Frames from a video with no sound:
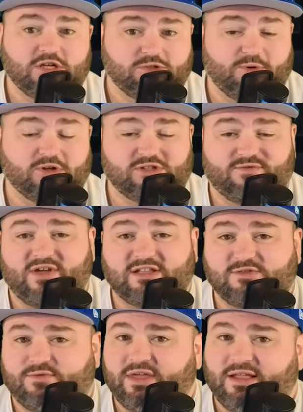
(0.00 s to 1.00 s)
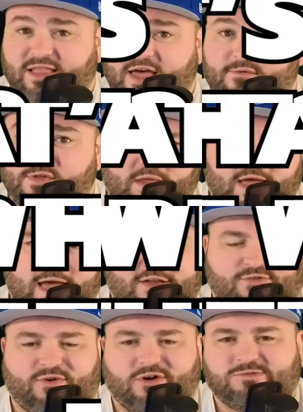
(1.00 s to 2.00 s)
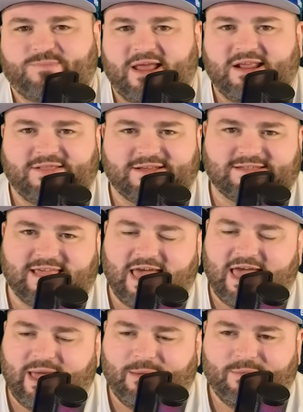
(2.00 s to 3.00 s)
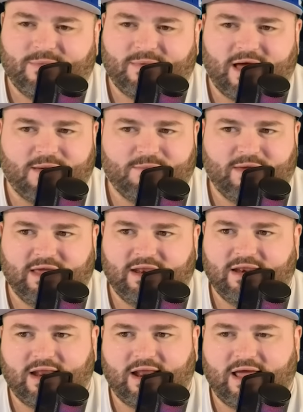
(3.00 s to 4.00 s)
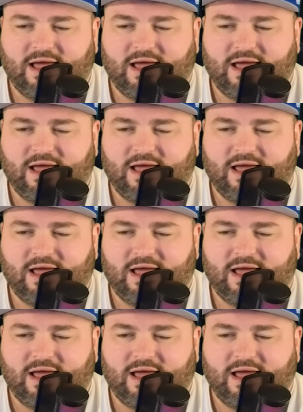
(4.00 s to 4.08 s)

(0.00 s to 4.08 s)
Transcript: Spurs defensively 11th. As far as betting this game, I mean,